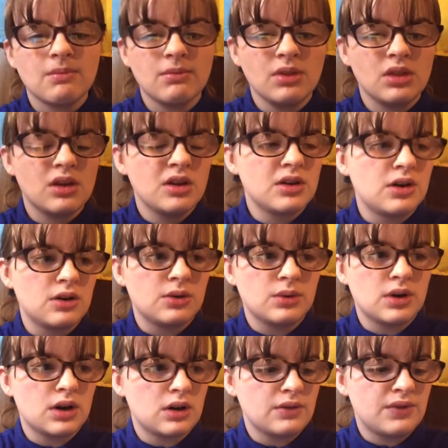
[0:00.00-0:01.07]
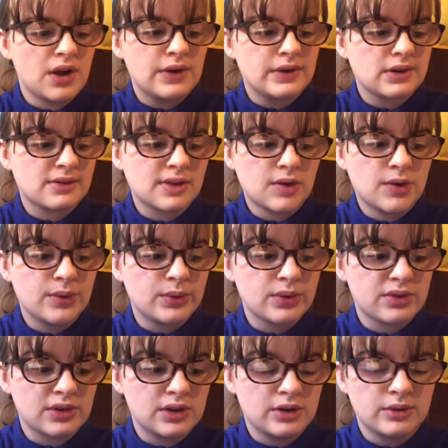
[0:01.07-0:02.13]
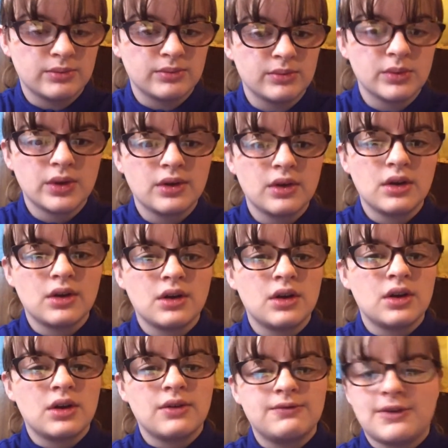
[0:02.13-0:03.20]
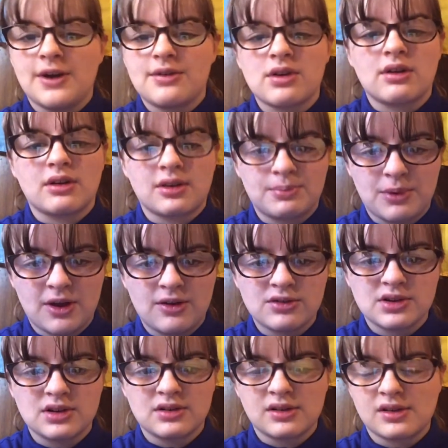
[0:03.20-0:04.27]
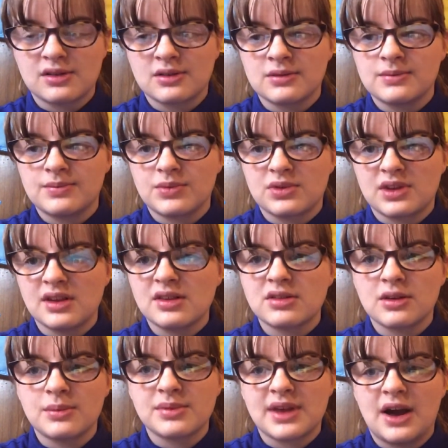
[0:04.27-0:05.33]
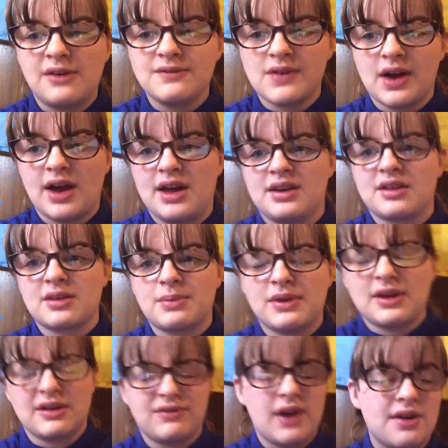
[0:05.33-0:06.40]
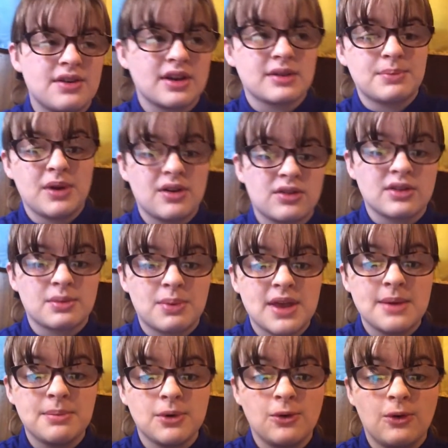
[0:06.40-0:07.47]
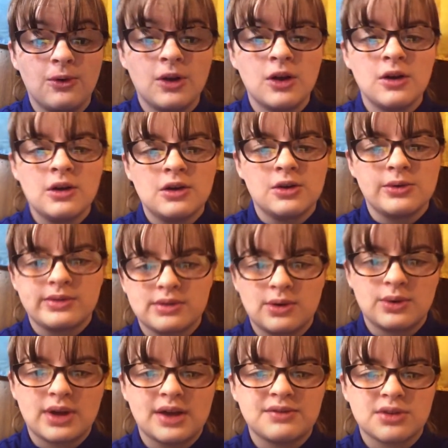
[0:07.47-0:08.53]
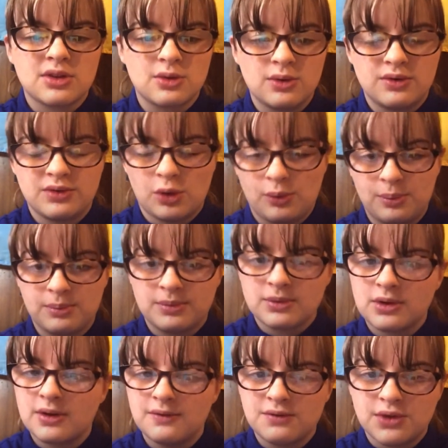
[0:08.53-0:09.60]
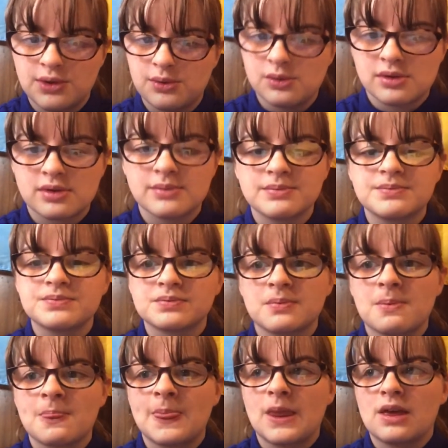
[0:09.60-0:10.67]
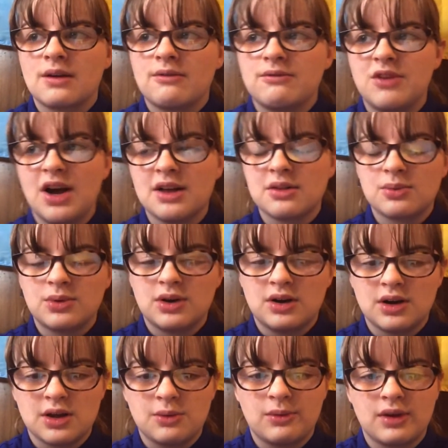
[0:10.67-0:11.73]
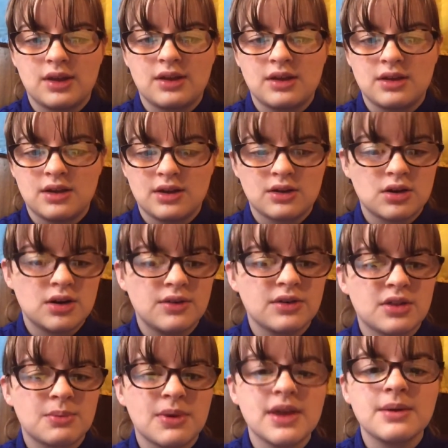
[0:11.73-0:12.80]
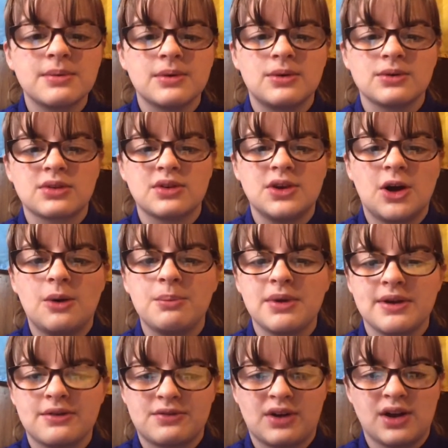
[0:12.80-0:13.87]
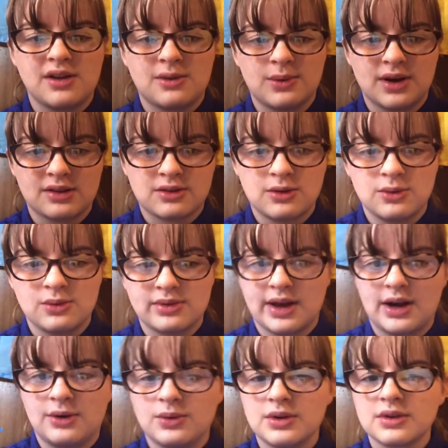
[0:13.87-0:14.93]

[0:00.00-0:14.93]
There are still some very experienced systems out there and very experienced people who still get the two of them confused. That's why we encourage people to not be afraid to ask who's out.